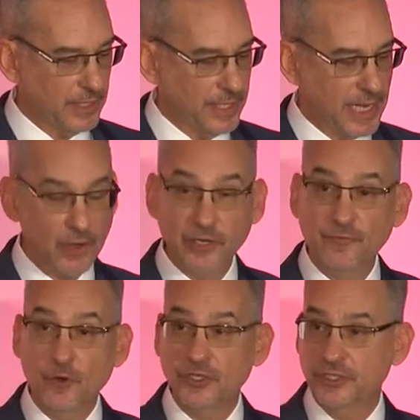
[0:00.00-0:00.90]
Now,
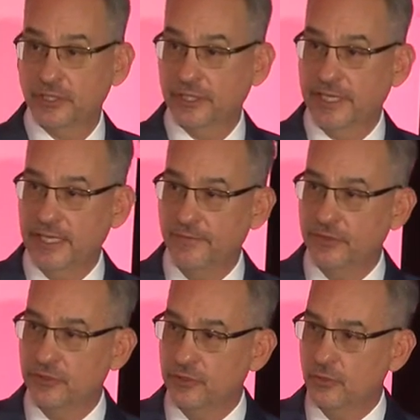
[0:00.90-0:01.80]
unfortunately, even
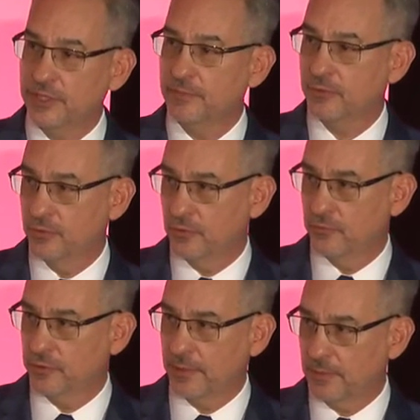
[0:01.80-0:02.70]
the new and
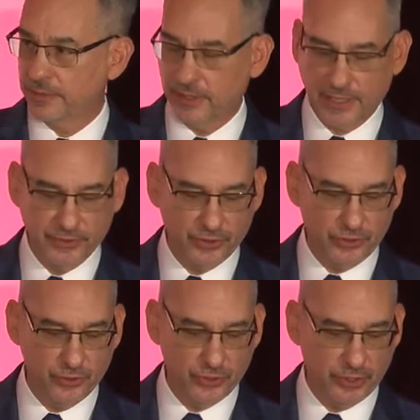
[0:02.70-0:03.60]
improved Republican
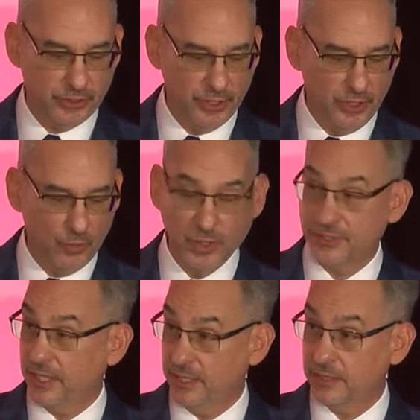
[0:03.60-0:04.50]
Constitution was
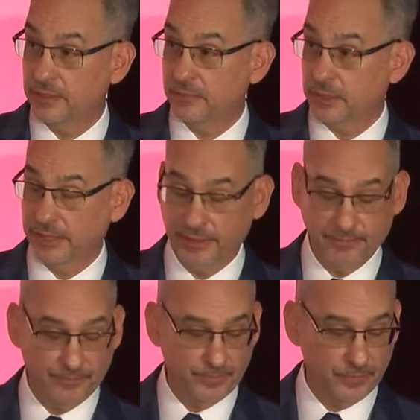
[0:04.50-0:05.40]
incomplete.
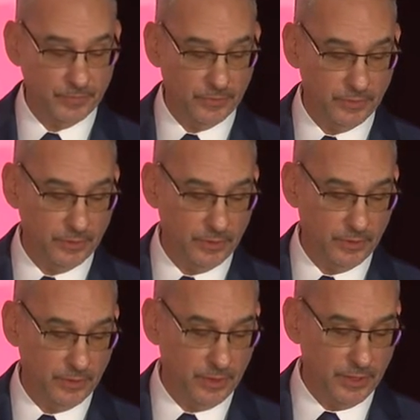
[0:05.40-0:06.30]

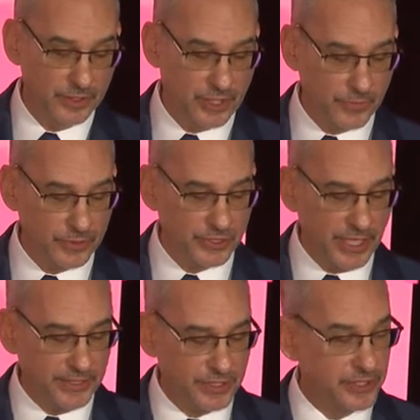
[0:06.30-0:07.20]
Southern
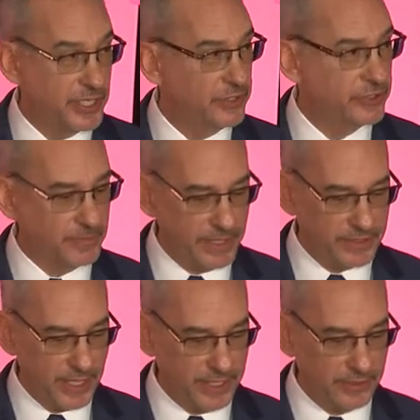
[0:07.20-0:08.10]
states continued to
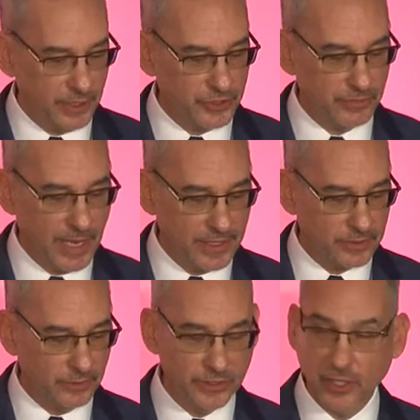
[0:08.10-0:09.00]
maintain their
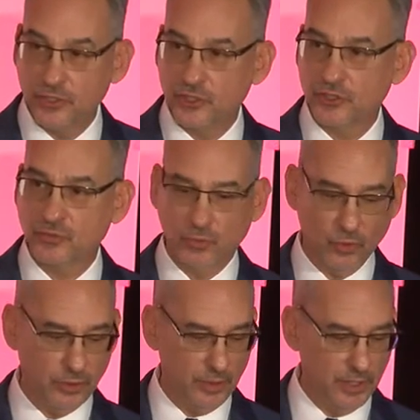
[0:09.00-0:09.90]
tyrannical and unjust
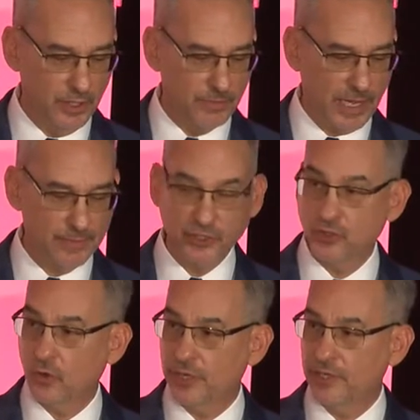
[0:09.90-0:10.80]
rule by a
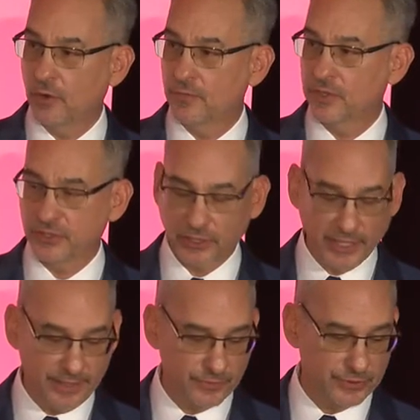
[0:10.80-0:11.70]
majority over their
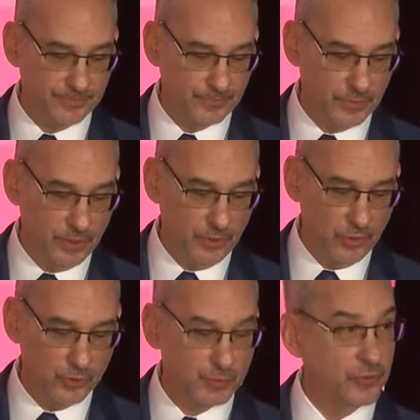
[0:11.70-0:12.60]
slaves,
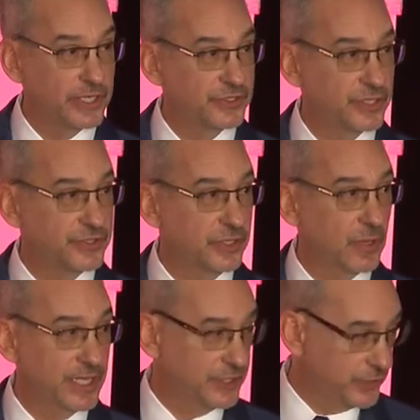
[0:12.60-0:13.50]
whose pre-existing
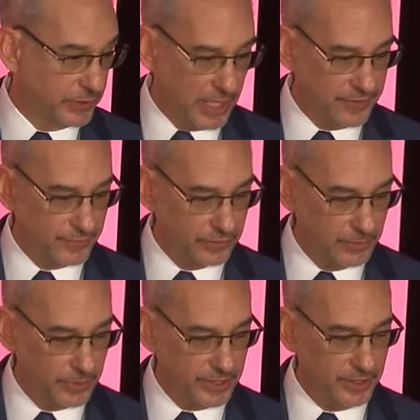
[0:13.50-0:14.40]
rights to life,
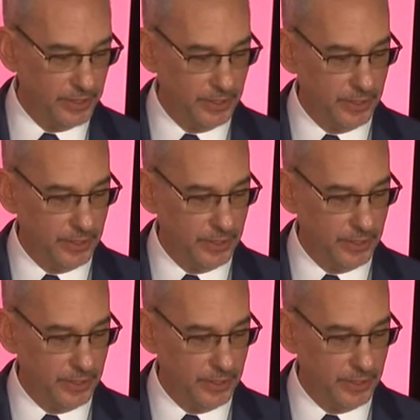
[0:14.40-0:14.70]
liberty,